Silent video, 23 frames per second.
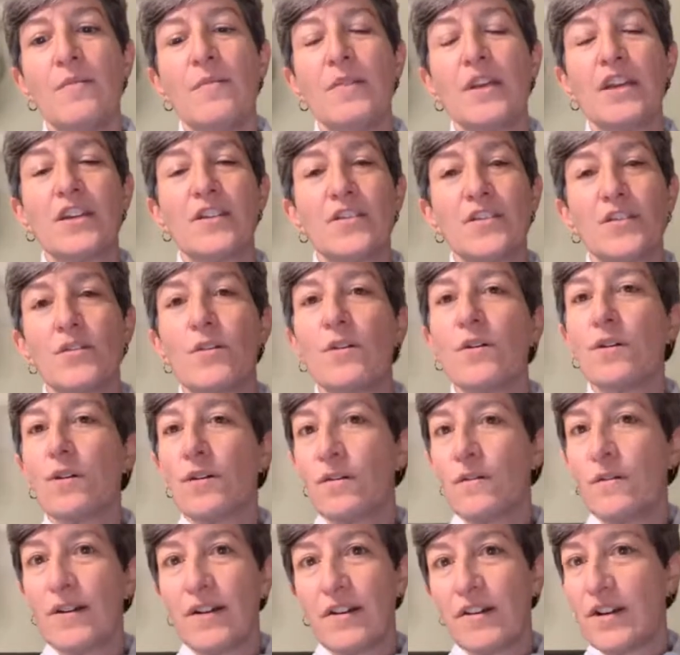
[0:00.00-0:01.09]
because your
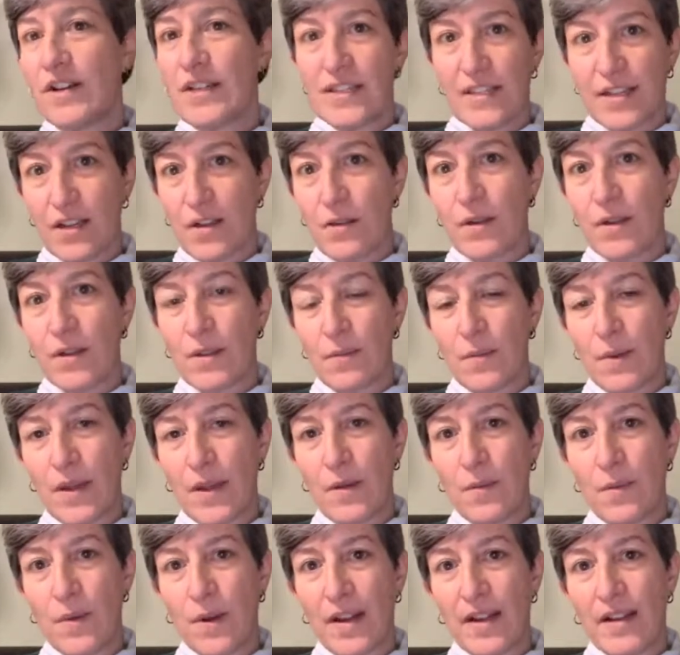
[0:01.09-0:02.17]
career isn't going the way
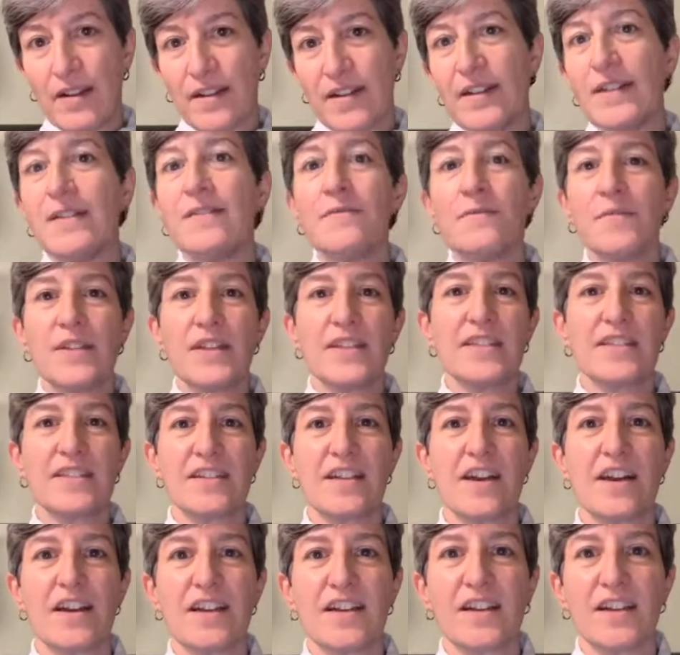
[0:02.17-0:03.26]
you want, let's
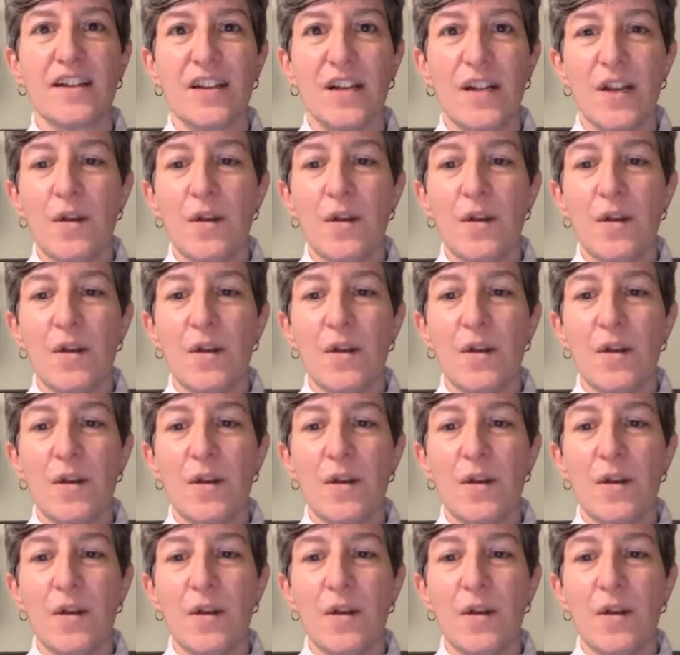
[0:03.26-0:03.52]
talk.